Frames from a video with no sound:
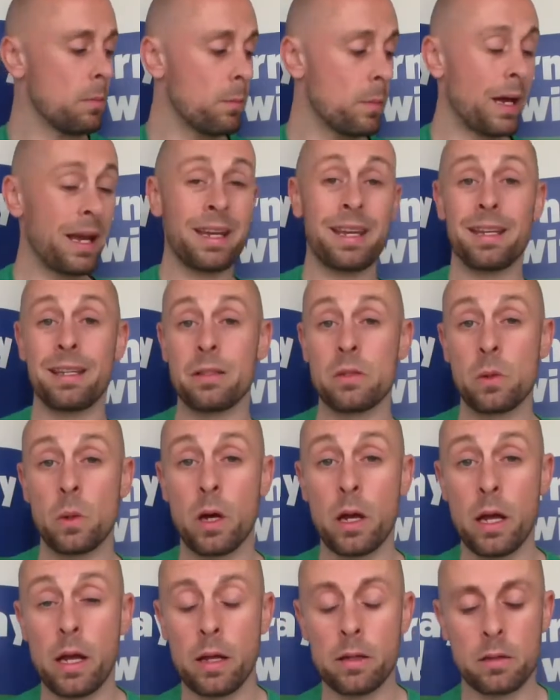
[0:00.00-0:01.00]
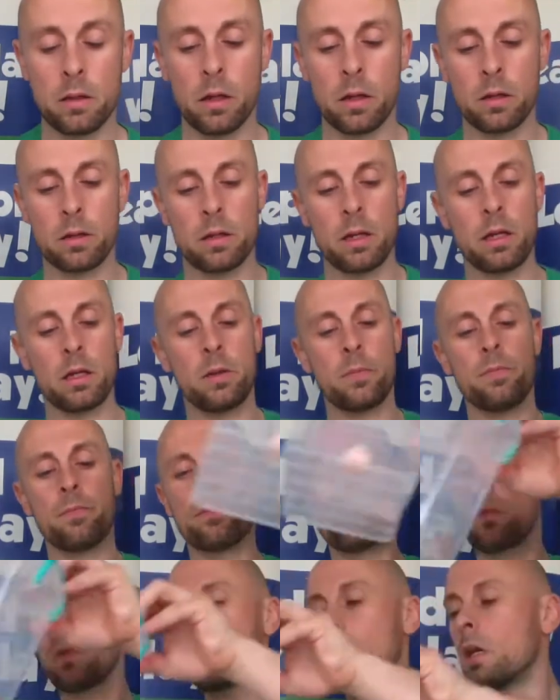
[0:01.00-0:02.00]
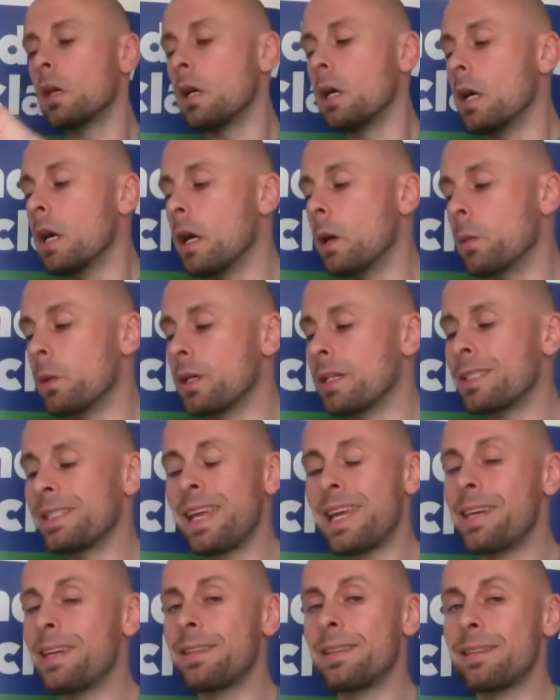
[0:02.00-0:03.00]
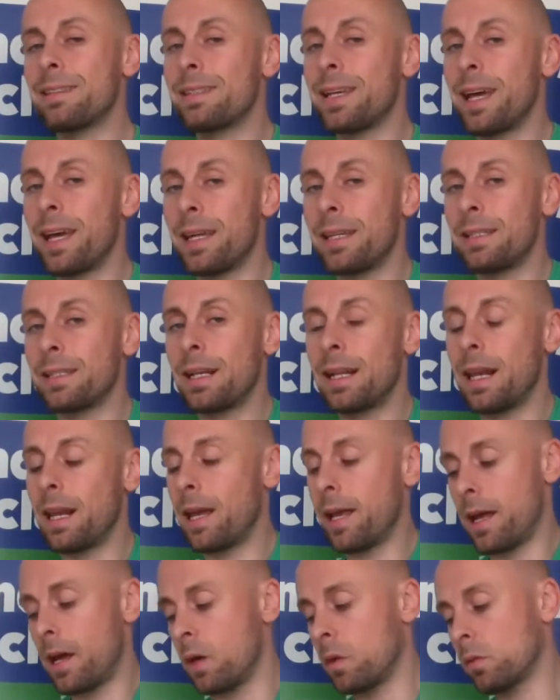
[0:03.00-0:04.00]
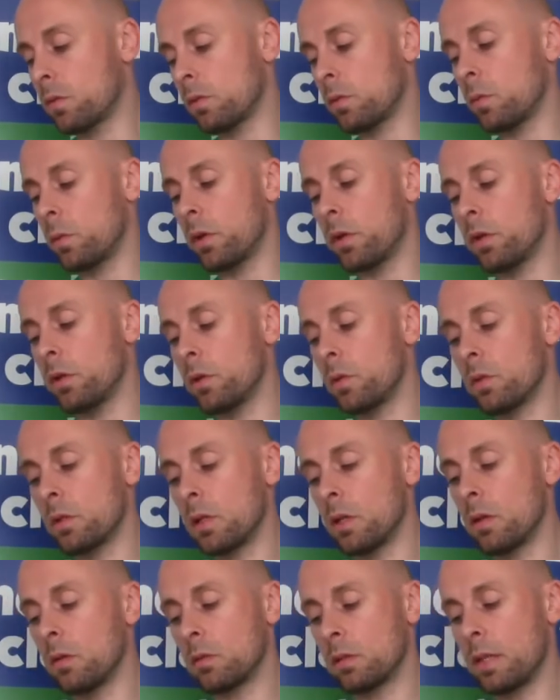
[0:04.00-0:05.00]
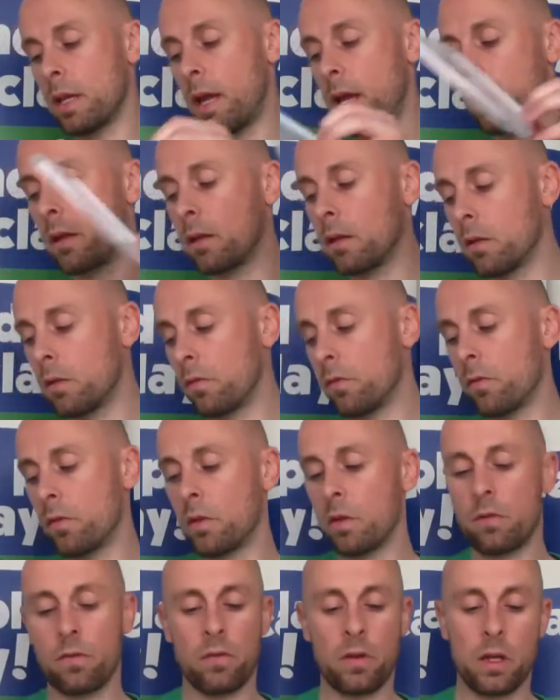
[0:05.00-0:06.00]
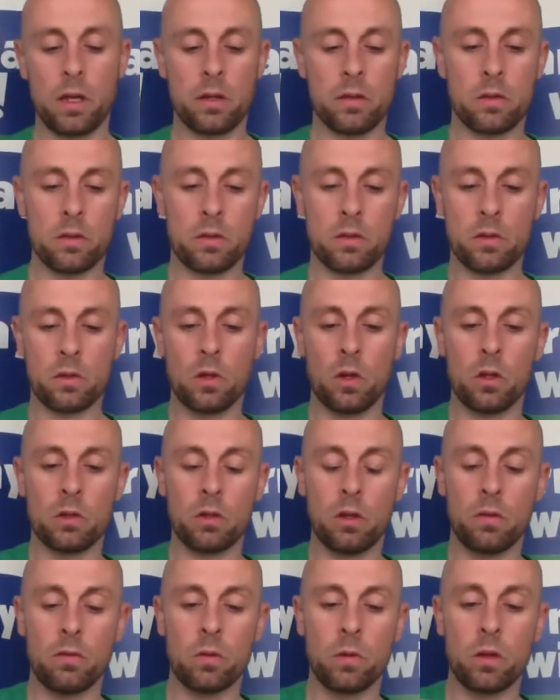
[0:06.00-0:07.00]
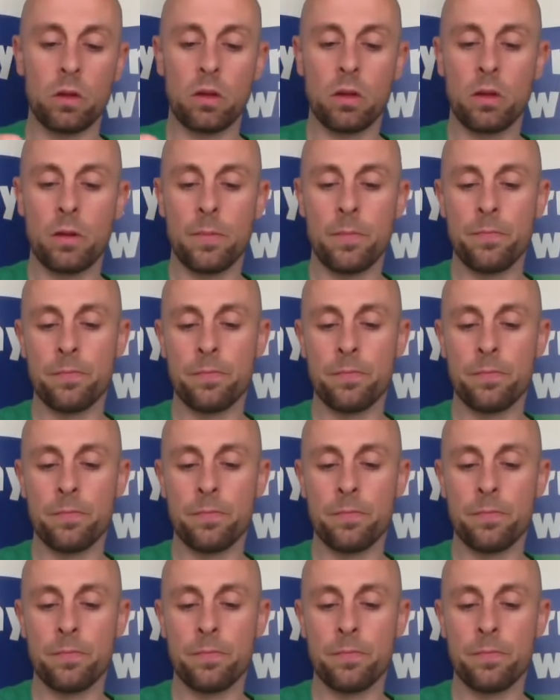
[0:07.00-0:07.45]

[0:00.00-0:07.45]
back into our airtight container. I'm going to take the tan clay out. We're going to use a little tan for the face to start off with.